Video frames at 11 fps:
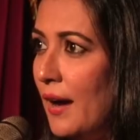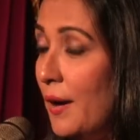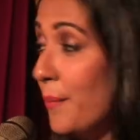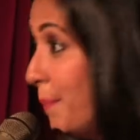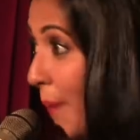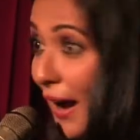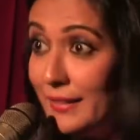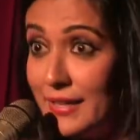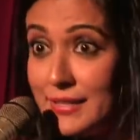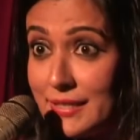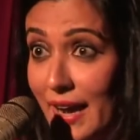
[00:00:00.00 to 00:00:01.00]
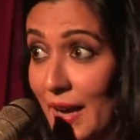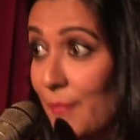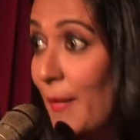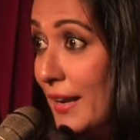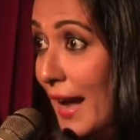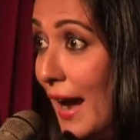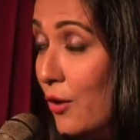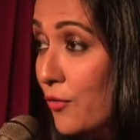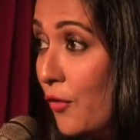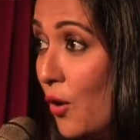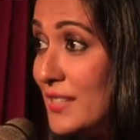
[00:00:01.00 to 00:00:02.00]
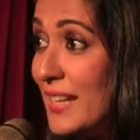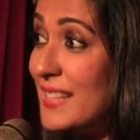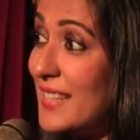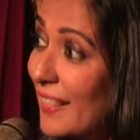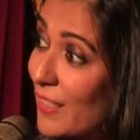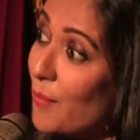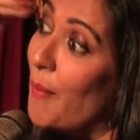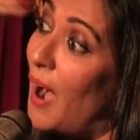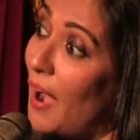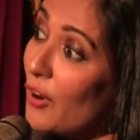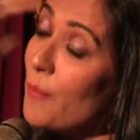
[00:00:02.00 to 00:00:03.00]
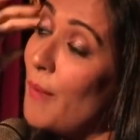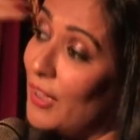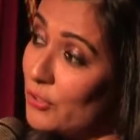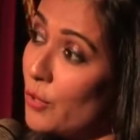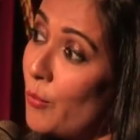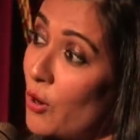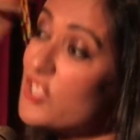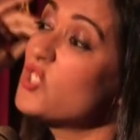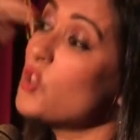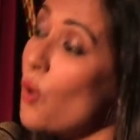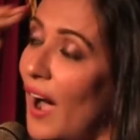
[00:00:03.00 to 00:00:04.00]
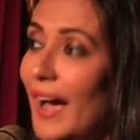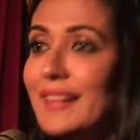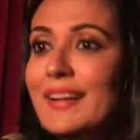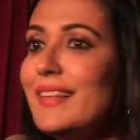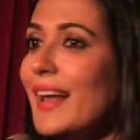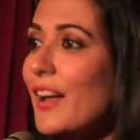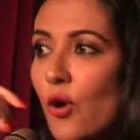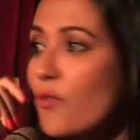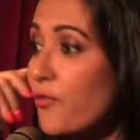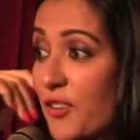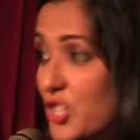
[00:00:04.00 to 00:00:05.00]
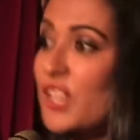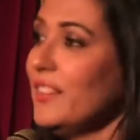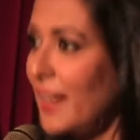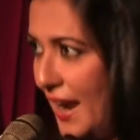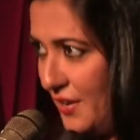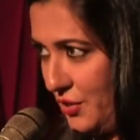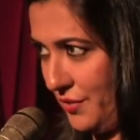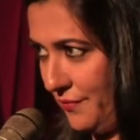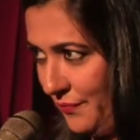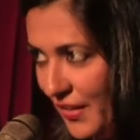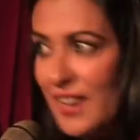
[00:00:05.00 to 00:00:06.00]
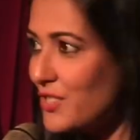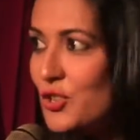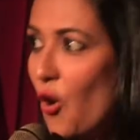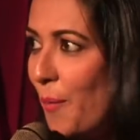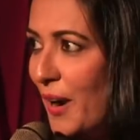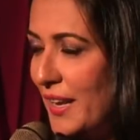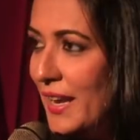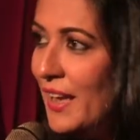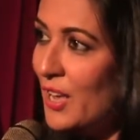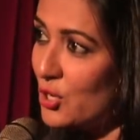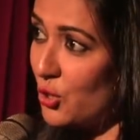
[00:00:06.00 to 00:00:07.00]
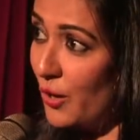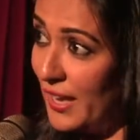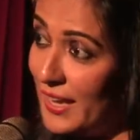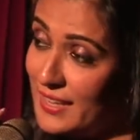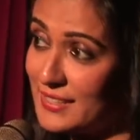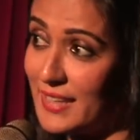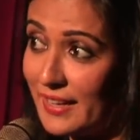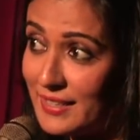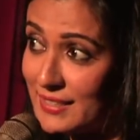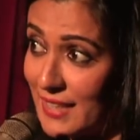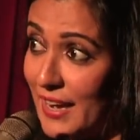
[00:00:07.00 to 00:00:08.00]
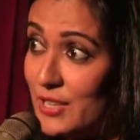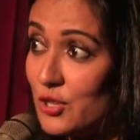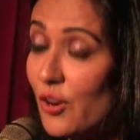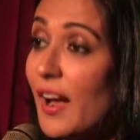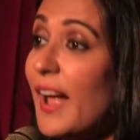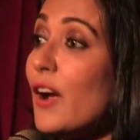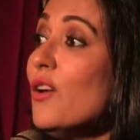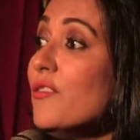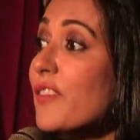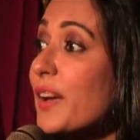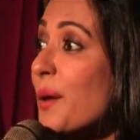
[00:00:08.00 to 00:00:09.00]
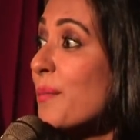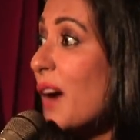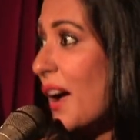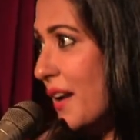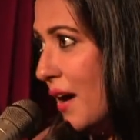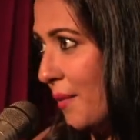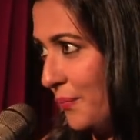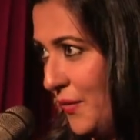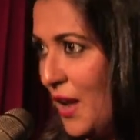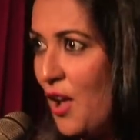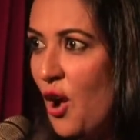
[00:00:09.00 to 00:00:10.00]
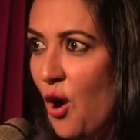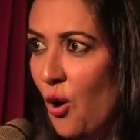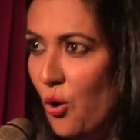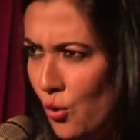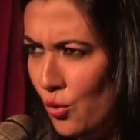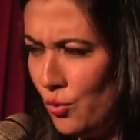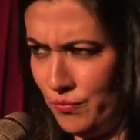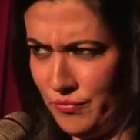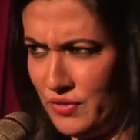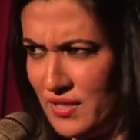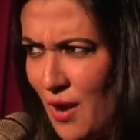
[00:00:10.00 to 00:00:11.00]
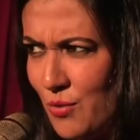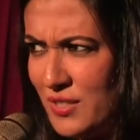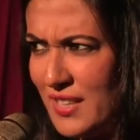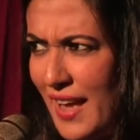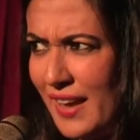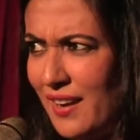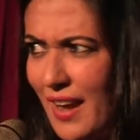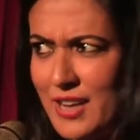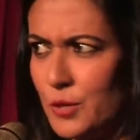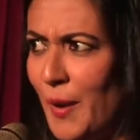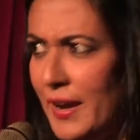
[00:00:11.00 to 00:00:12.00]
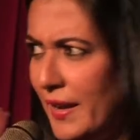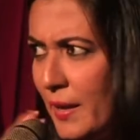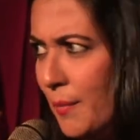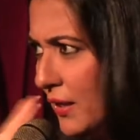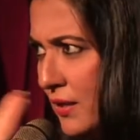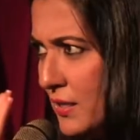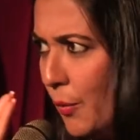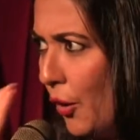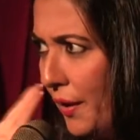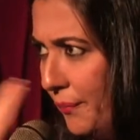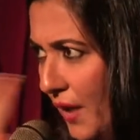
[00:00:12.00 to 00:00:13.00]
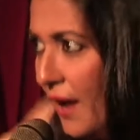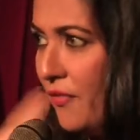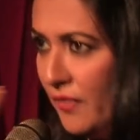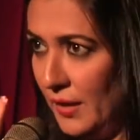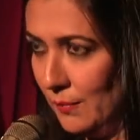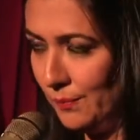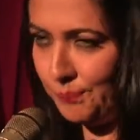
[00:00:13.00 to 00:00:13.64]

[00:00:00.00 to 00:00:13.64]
By this time, my dad, of course, had set the bar on Mathur boys so high that there are no fish in the net. There is nobody. So he has set his sights on a guy called Vikram Khanna, who sounds like a rajma-eating mother's boy, I feel.